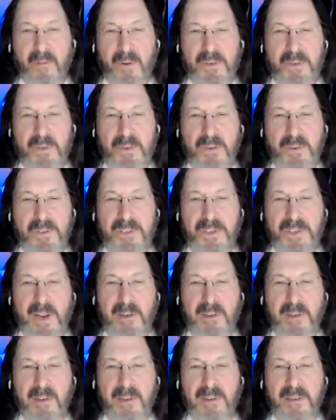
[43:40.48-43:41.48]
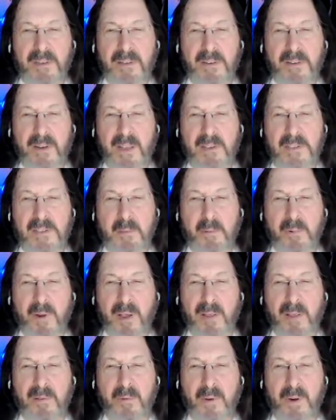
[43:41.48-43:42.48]
Return gently to the next
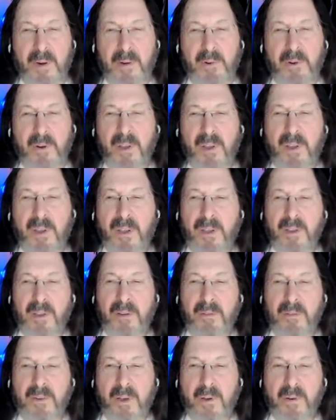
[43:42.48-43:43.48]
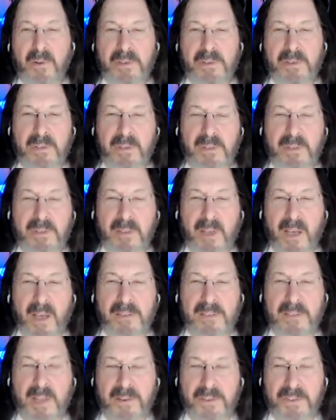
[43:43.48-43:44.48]
breath whenever you notice the
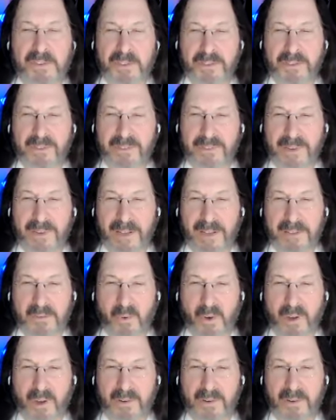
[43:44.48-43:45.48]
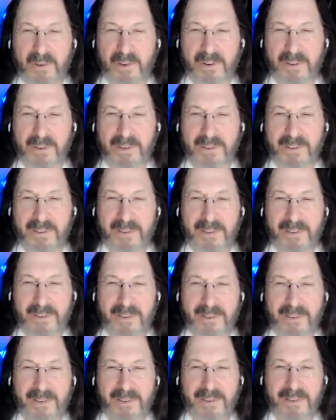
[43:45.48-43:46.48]
attention has wandered.
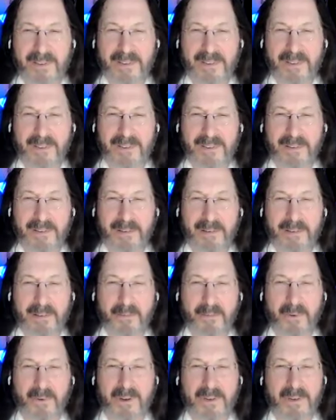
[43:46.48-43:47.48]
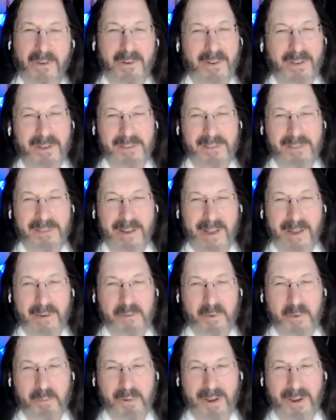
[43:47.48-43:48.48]
Wandering is a
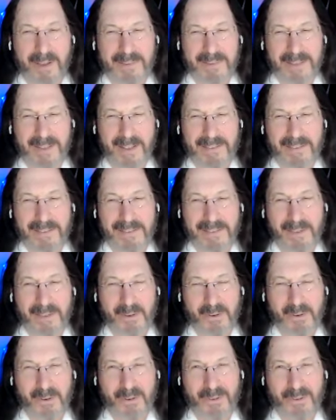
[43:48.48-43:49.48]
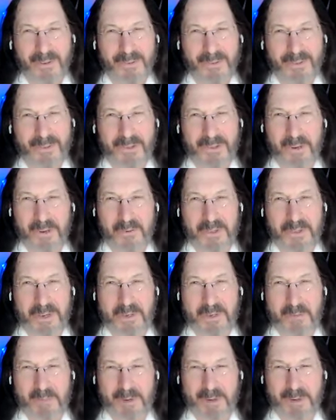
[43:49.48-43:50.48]
natural process, so no
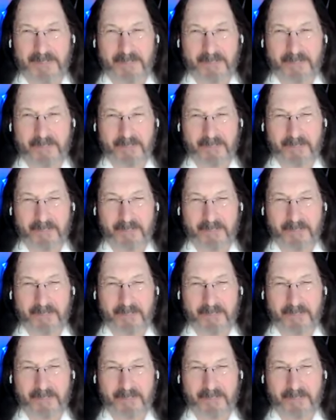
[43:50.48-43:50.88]
judgment.